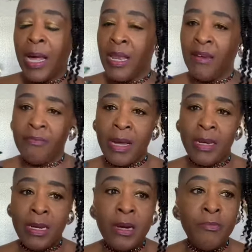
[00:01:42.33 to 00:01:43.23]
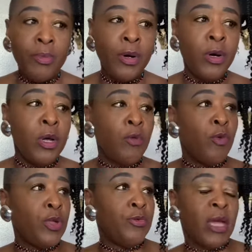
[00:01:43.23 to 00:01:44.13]
I left my number
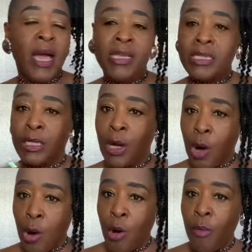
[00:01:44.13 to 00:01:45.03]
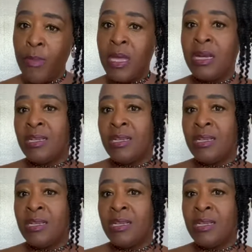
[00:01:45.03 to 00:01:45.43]
where you guys can call me